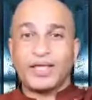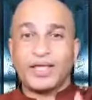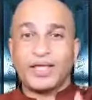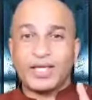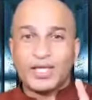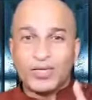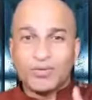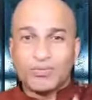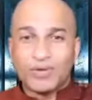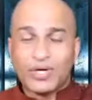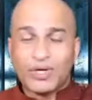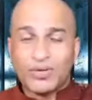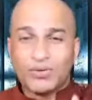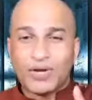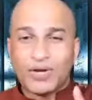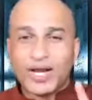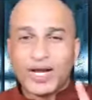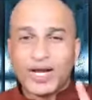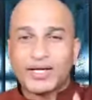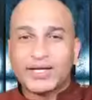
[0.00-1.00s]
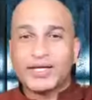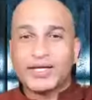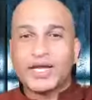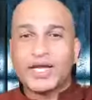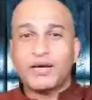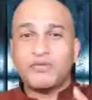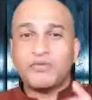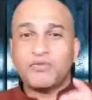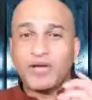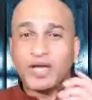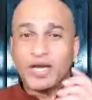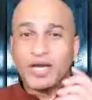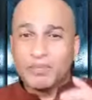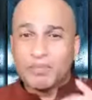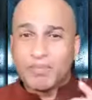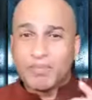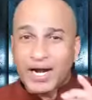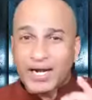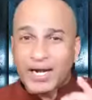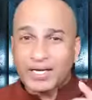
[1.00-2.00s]
Even you can create very
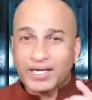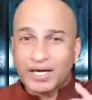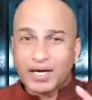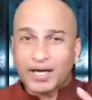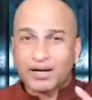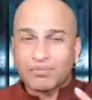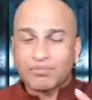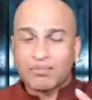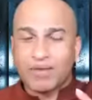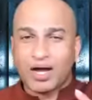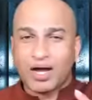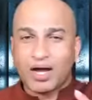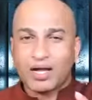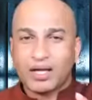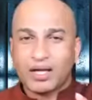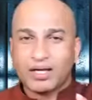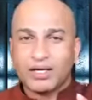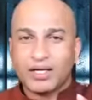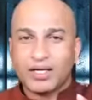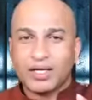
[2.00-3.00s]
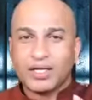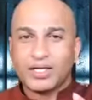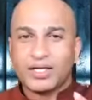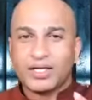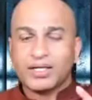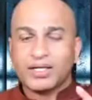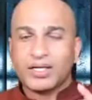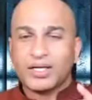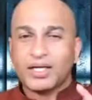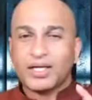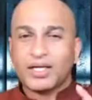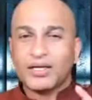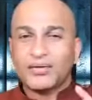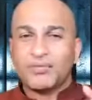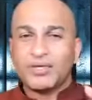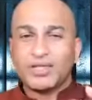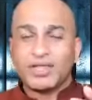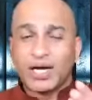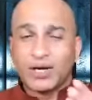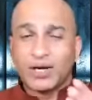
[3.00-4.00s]
bad karma
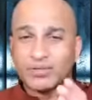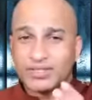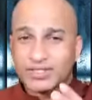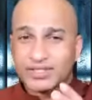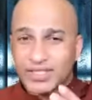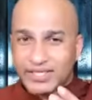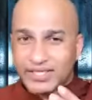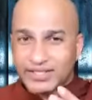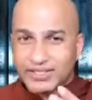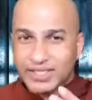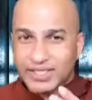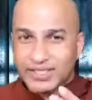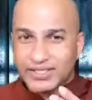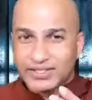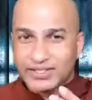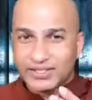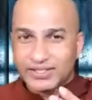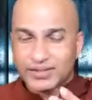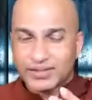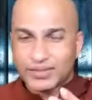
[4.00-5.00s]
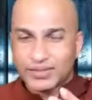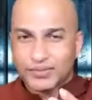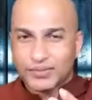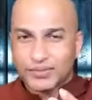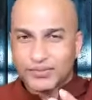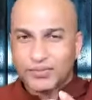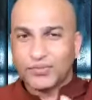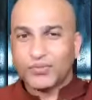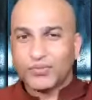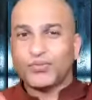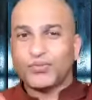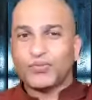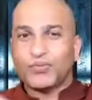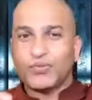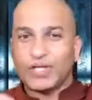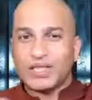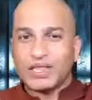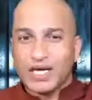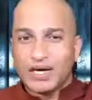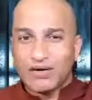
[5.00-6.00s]
without sensation,
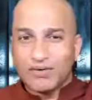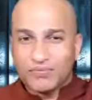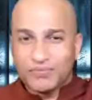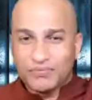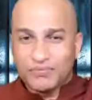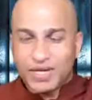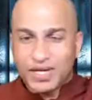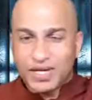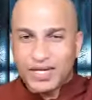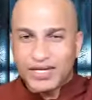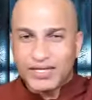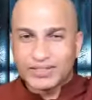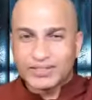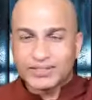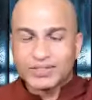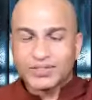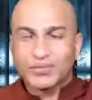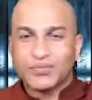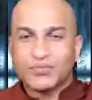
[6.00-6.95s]
without feelings,